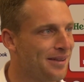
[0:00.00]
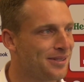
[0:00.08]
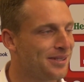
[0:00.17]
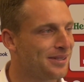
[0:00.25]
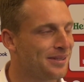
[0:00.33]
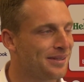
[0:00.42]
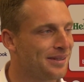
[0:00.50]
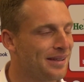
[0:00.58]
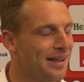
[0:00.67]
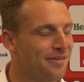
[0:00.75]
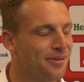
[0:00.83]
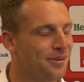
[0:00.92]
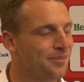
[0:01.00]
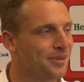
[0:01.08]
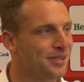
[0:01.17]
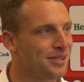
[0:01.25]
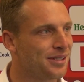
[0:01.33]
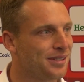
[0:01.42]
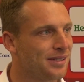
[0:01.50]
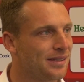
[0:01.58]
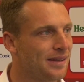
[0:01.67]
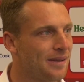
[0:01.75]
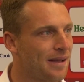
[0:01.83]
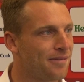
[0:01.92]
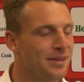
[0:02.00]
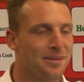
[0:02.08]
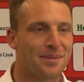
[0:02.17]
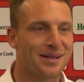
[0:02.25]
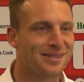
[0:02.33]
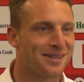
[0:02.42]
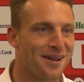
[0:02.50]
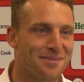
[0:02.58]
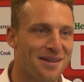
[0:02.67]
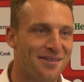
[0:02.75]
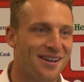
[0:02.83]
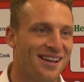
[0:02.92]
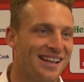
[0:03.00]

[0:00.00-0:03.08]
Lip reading: just everyone was just having the best time ever.